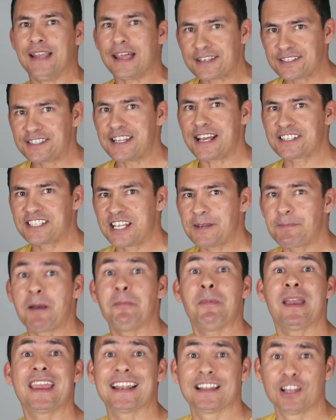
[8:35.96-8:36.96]
Now, this next tip I
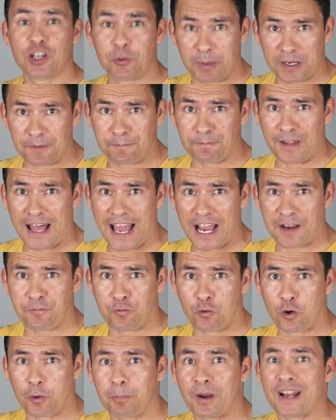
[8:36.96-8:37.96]
may get a little bit of flack
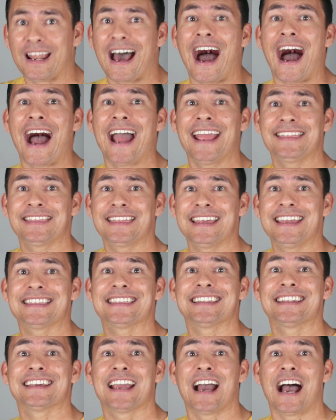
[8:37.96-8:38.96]
for, but I think
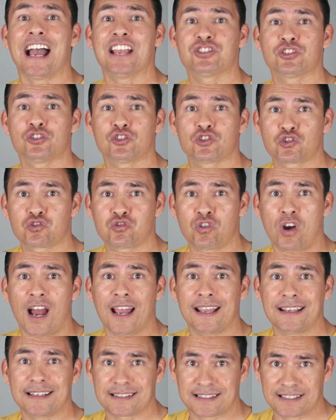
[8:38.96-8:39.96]
that a guy should
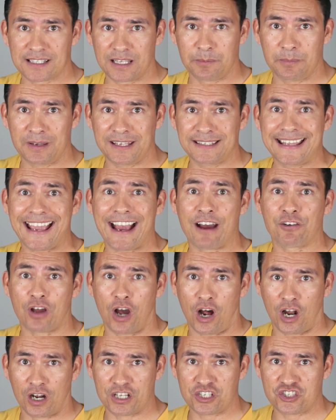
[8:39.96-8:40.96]
try slimming down
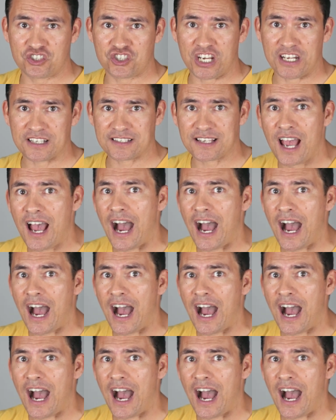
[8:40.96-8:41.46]
on his jeans.